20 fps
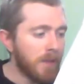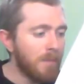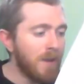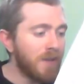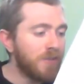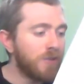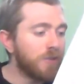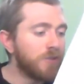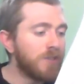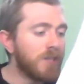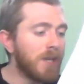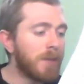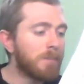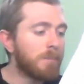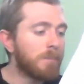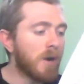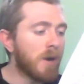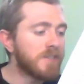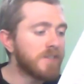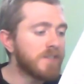Matthew
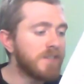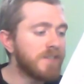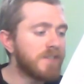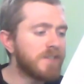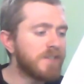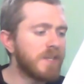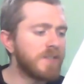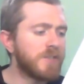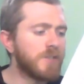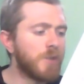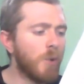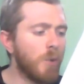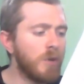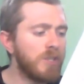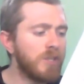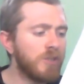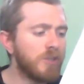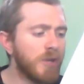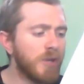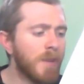D.N. Parsons says,
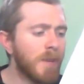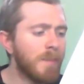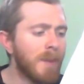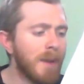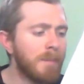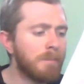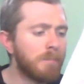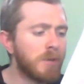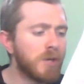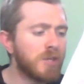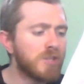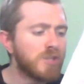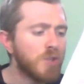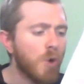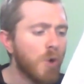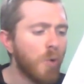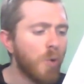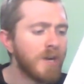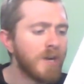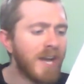going to look at my books
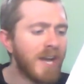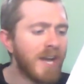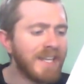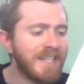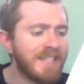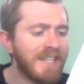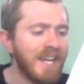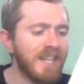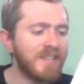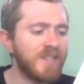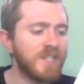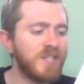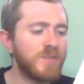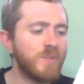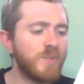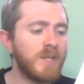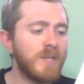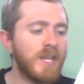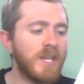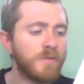hoard again
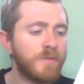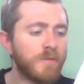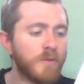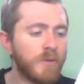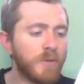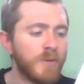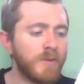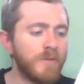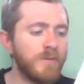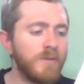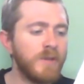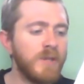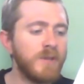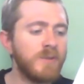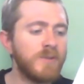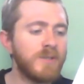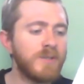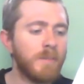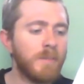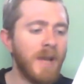this weekend for
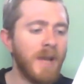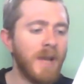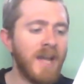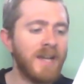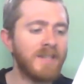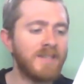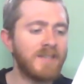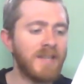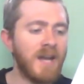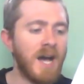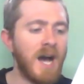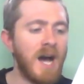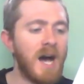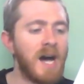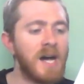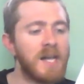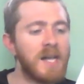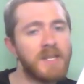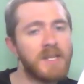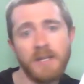review to pass
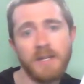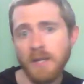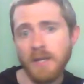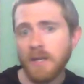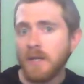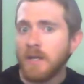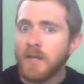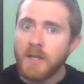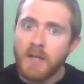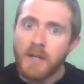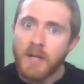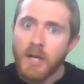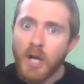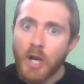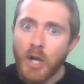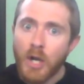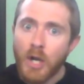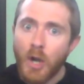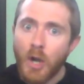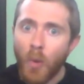on.
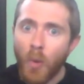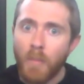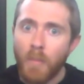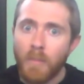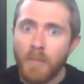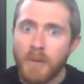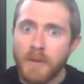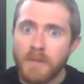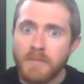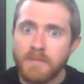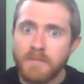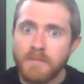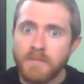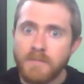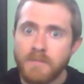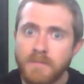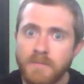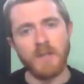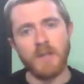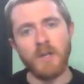Gulp.
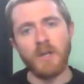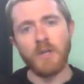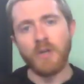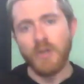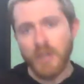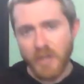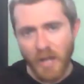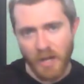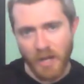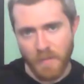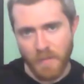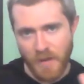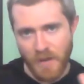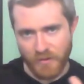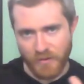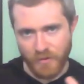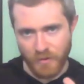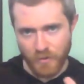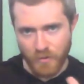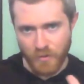Good luck,
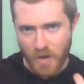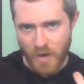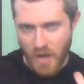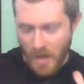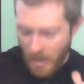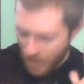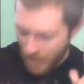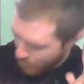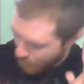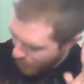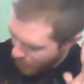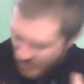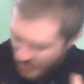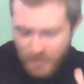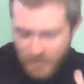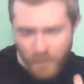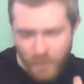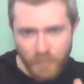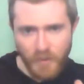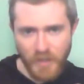Matthew.
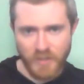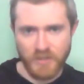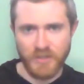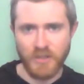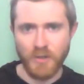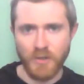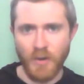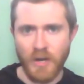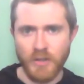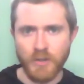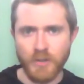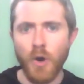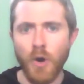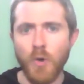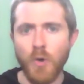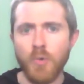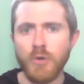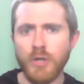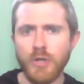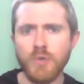Best of luck to you. I
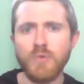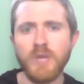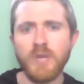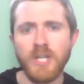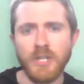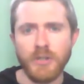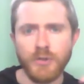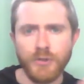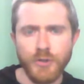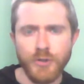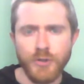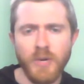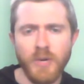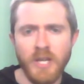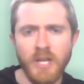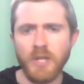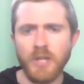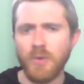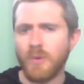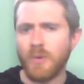know you can do
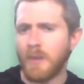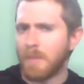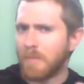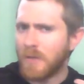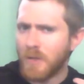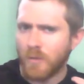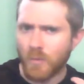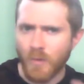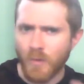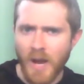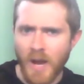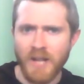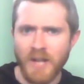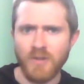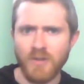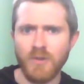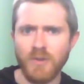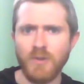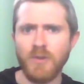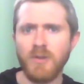it. You can be
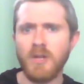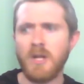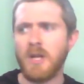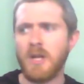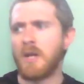radical.